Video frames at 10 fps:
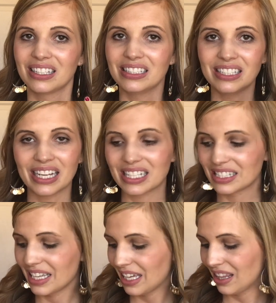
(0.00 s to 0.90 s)

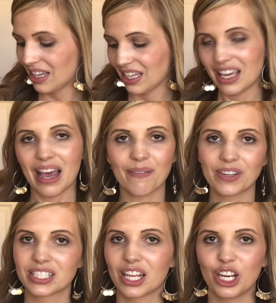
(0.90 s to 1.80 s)
nicks in the
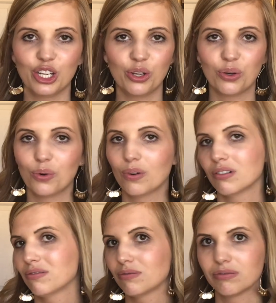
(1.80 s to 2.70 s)
canvas I knew,
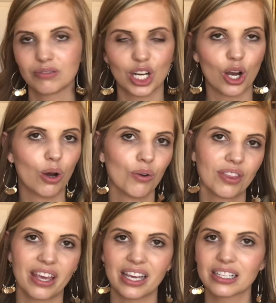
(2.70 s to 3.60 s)
no
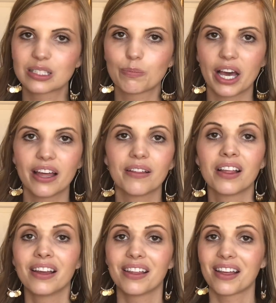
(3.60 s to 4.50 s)
thanks. But
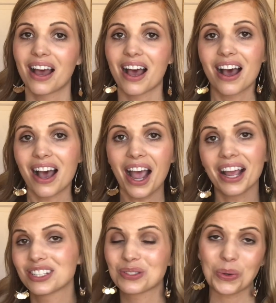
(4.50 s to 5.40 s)

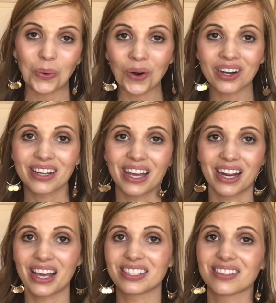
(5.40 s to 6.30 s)
I scored and
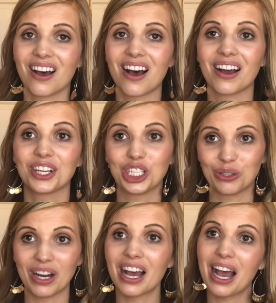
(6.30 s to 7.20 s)
I saw, you
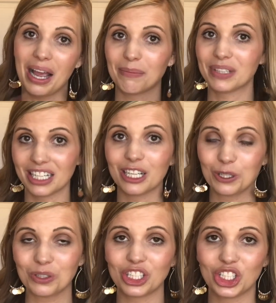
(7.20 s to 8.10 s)
know what, I'm getting
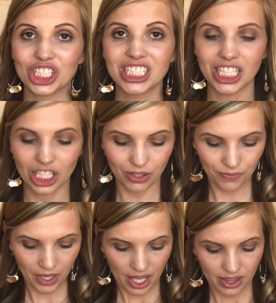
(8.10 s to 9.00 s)
a really good deal.
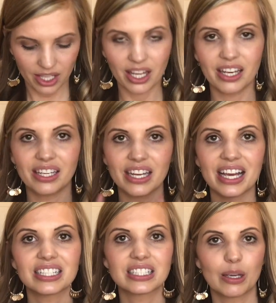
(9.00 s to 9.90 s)
The
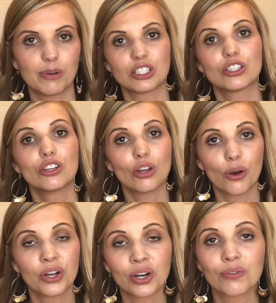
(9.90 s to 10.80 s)
next tip is to know
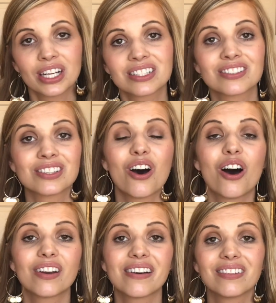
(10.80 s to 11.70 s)
your risks
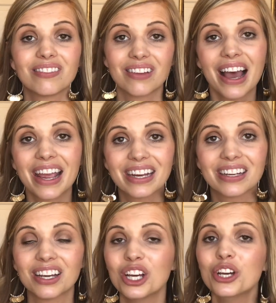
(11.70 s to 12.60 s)

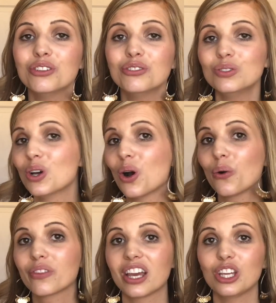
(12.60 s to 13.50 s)
online.
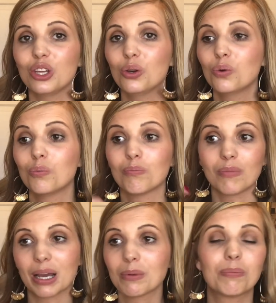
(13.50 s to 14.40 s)
Know that you
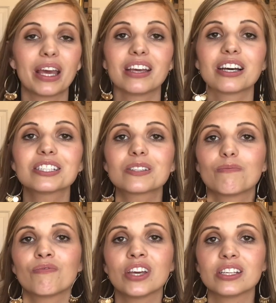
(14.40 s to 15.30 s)
might be paying
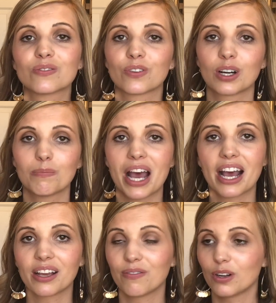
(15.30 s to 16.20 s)
custom fees for a
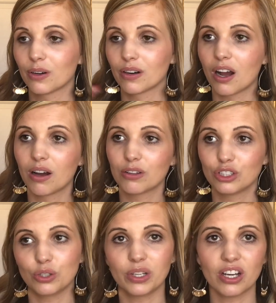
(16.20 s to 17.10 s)
bag if you're
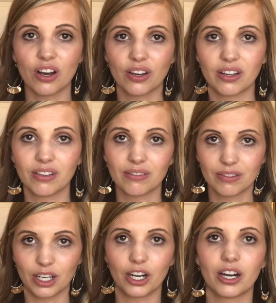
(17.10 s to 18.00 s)
doing
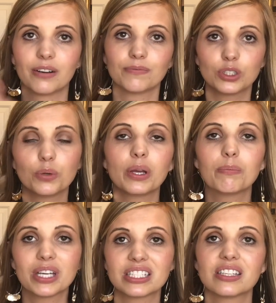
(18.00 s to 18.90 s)

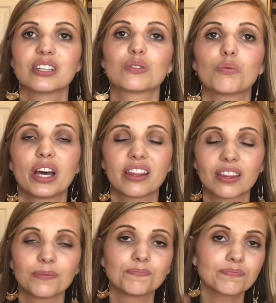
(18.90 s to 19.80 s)
business with
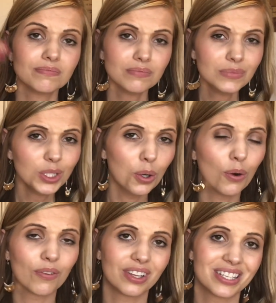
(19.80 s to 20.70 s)

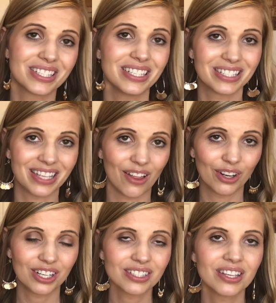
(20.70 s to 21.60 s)
over the seas
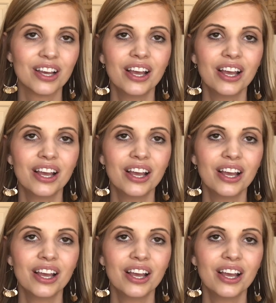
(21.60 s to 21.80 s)
sellers,